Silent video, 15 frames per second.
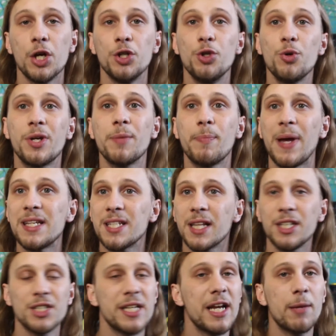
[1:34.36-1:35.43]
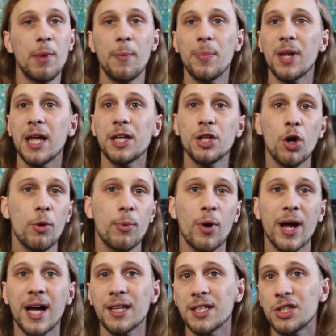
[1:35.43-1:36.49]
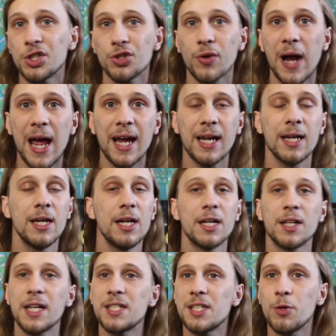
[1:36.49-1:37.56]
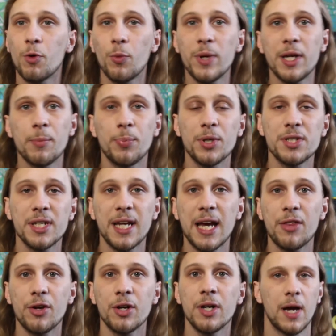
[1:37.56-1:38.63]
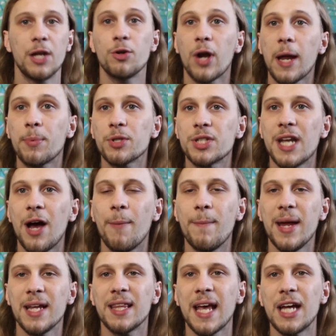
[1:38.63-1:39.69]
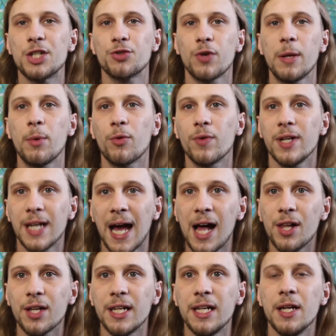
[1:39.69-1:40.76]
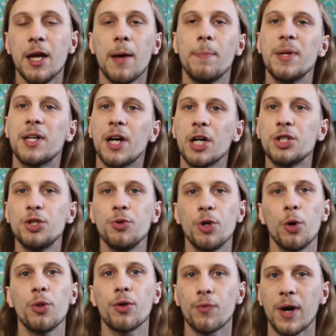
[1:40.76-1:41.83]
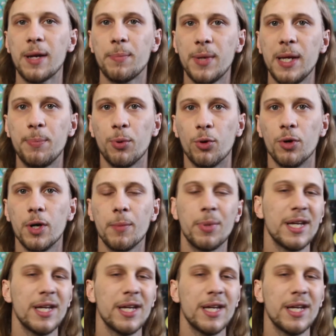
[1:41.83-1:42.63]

you can basically just hit them up, be like, yo, bro, I got this track, let's see what we can put together, and you're able to now make that dream a reality because you know the right people.